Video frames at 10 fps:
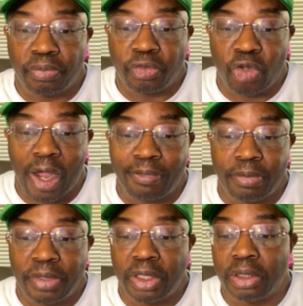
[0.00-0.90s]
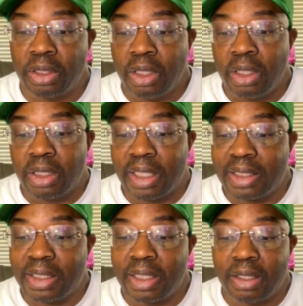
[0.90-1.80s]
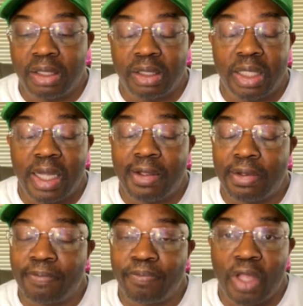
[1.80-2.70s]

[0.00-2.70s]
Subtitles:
dropped. But at the end of the day,